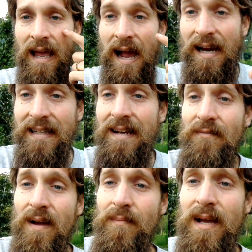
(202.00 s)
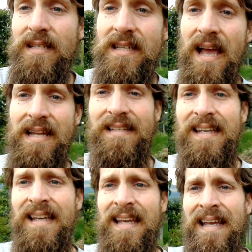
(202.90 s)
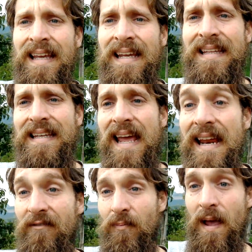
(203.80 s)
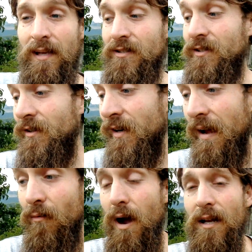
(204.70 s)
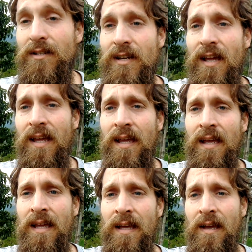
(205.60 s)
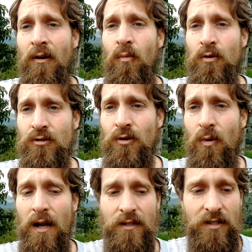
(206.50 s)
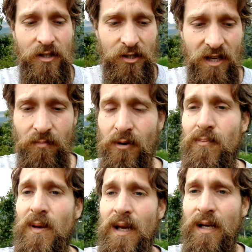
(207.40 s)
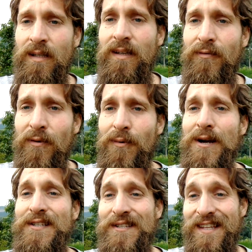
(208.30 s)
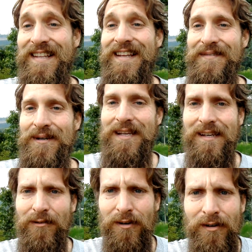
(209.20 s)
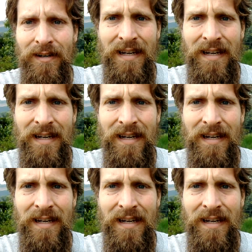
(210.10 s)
identify by sight in the native pasture, and we used to watch as the sheep would pick different ones that they would eat in order.